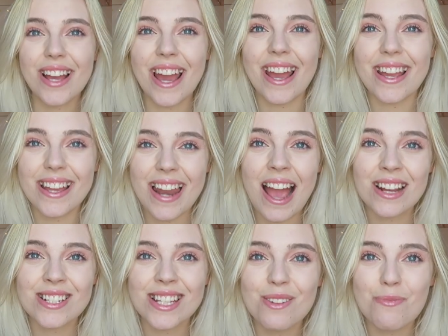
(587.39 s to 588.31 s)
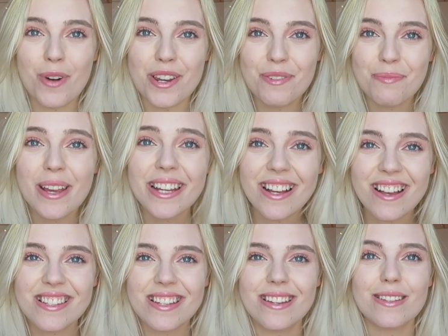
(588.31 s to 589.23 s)
Okay, and actually one of my
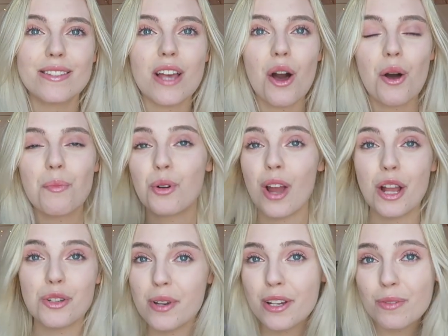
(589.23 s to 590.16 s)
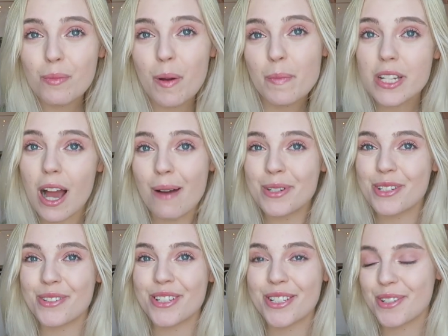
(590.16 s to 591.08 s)
cousins graduated from
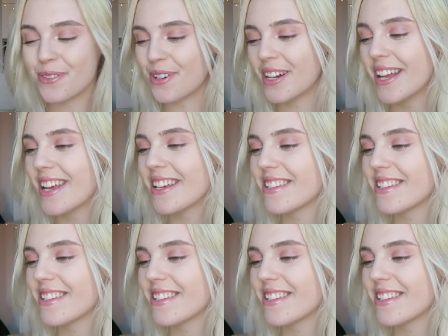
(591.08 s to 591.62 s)
optometry school,